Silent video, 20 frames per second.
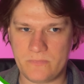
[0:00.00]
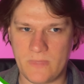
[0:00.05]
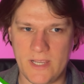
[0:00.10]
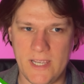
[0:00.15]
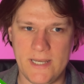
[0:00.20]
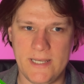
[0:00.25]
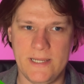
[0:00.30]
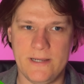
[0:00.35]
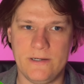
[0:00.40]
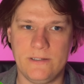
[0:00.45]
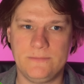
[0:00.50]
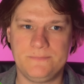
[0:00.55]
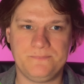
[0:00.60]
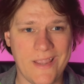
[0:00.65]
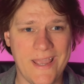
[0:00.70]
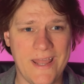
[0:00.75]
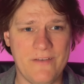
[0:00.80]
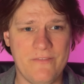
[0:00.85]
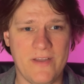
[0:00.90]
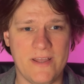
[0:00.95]
And here,
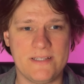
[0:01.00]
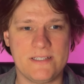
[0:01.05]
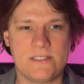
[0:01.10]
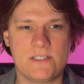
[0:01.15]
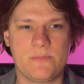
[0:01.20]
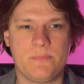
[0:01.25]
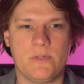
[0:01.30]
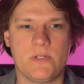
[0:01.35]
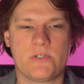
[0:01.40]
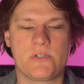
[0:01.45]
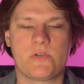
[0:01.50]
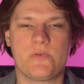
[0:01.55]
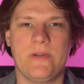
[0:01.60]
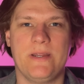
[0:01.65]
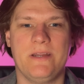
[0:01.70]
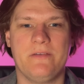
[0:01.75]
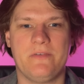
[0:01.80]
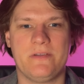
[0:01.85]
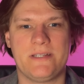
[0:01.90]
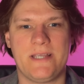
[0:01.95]
advantage plus
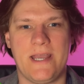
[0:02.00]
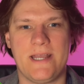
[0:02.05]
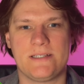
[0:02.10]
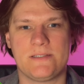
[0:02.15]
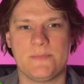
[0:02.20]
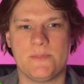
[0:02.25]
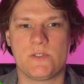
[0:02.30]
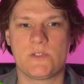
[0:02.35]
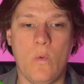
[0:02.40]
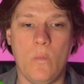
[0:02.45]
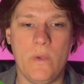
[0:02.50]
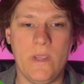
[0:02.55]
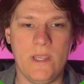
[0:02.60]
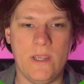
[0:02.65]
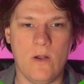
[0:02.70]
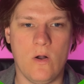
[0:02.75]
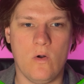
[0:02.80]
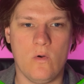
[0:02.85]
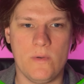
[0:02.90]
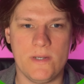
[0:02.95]
creative enhancements, we
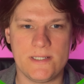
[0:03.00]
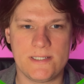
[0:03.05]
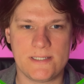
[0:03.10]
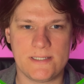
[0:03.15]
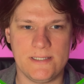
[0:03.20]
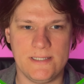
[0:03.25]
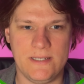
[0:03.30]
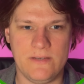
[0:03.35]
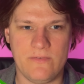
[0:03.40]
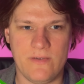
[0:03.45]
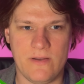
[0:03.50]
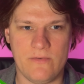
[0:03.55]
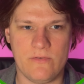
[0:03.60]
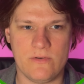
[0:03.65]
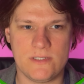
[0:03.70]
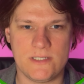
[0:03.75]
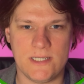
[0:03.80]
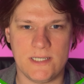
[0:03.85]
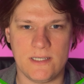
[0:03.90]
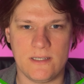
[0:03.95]
always leave
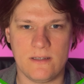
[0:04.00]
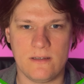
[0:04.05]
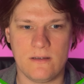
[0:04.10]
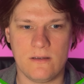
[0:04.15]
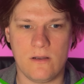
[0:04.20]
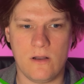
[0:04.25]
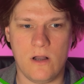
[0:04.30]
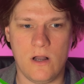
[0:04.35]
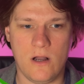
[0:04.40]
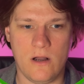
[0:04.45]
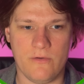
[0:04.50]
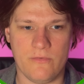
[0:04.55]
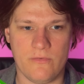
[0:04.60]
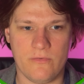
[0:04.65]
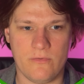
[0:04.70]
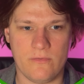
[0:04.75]
everything off.